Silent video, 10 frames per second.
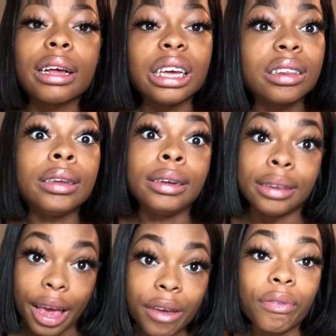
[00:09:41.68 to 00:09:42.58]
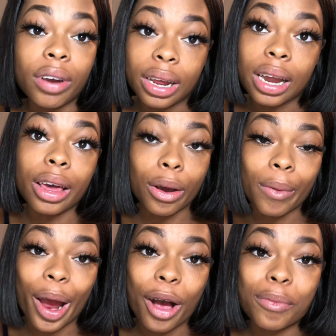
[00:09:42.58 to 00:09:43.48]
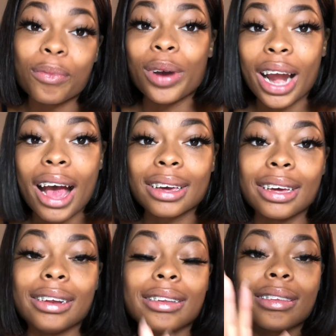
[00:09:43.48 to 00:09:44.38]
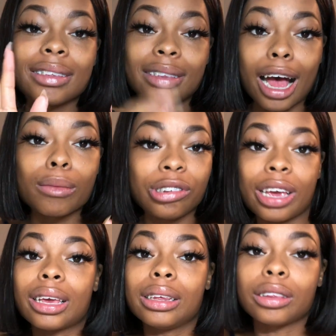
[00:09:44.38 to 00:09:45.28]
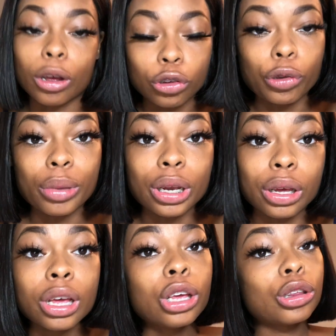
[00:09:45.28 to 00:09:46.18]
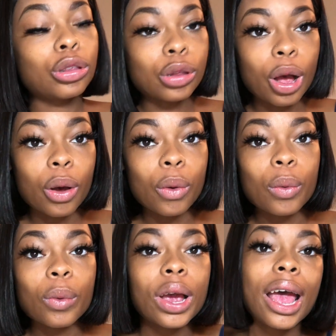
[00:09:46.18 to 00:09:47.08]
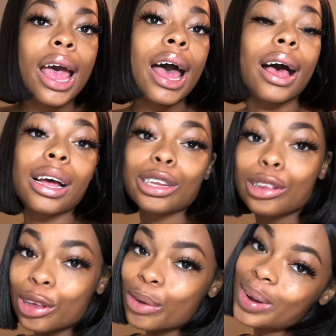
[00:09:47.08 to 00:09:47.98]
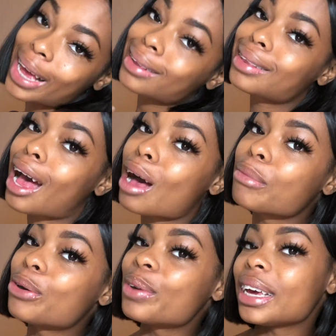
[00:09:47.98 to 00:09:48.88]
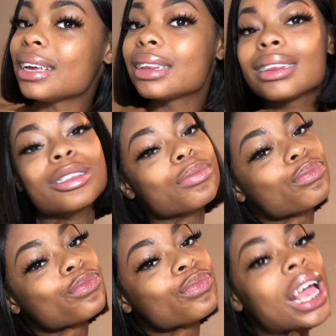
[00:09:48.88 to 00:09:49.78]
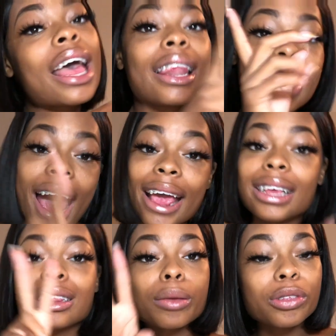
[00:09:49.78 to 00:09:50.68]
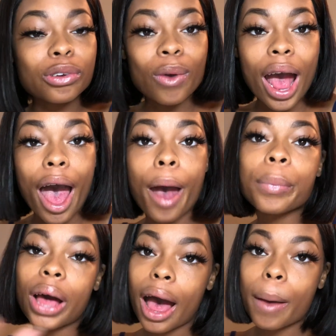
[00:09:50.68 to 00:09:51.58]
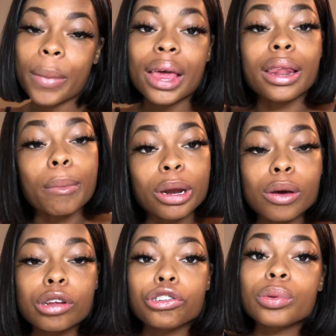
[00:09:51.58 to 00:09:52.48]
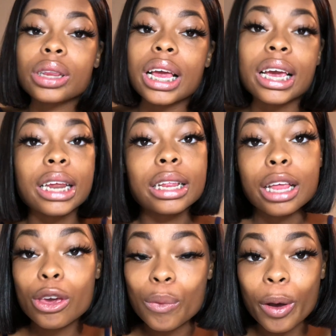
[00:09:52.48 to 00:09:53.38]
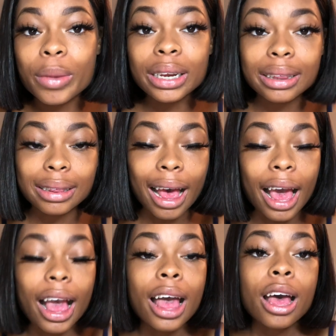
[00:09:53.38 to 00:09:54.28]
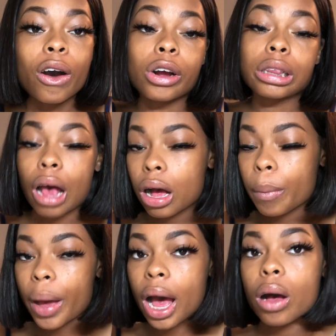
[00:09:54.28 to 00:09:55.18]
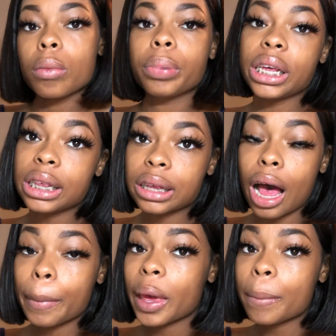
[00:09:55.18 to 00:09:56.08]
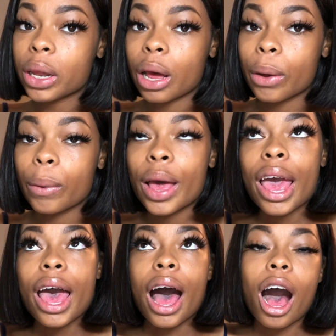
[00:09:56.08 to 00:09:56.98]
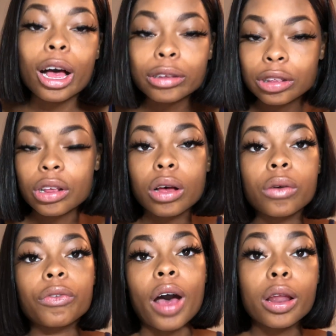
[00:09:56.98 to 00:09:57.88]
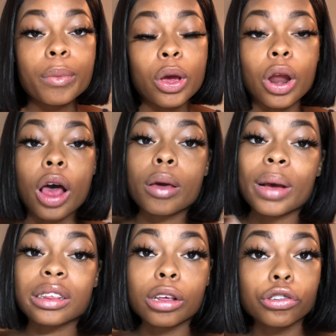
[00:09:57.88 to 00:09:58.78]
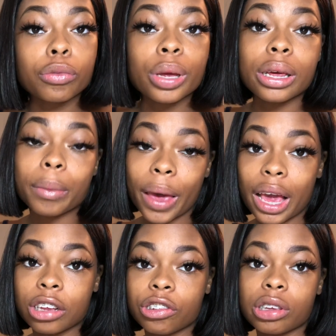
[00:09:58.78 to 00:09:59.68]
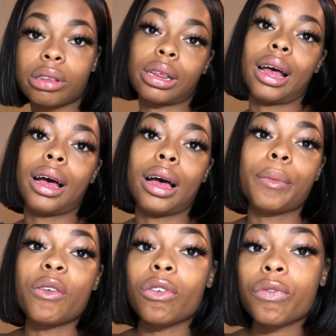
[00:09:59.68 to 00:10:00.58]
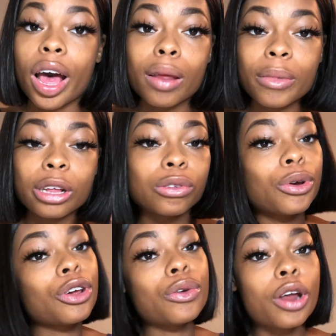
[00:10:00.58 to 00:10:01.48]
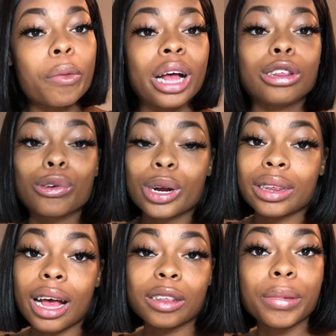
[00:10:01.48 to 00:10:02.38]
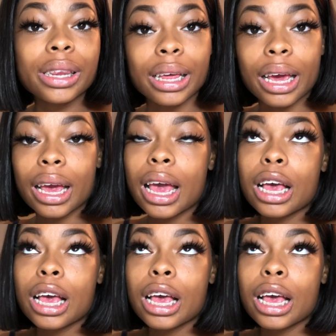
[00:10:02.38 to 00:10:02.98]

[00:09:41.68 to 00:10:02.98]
it's definitely a wrap when I can stop checking his social media. So, until next time, queens. Like, subscribe, comment, let me know what you think. Anything you want me to say or talk about, please comment below. Also, follow me on all of my social media pages. If you follow me on Twitter, you know my story times be lit.